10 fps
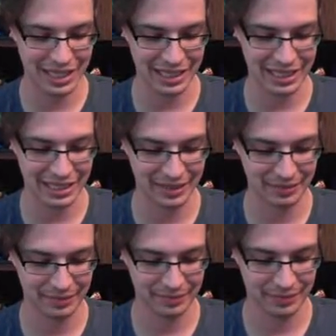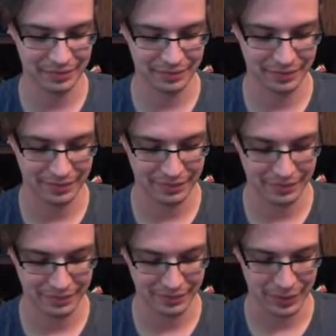nice.
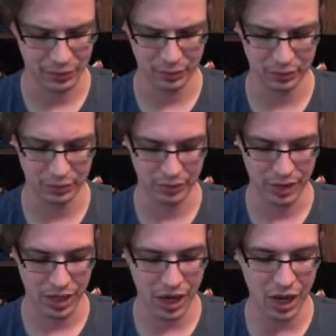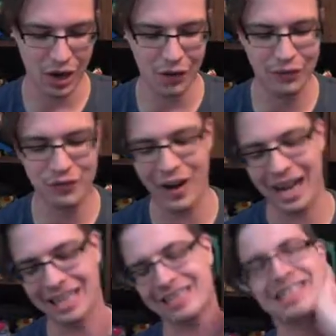Ooh. Oh,
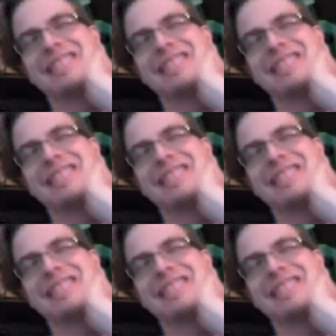fuck!